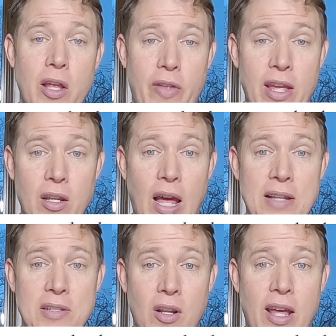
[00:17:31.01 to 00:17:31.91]
they had
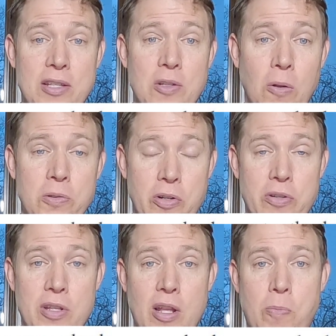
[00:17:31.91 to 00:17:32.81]
lost a lot of
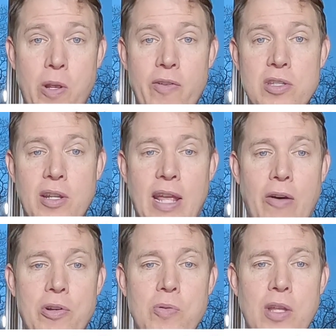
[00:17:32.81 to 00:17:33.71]
soldiers in their previous
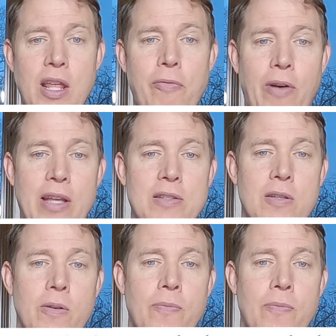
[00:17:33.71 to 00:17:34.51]
encounters with the Nephites.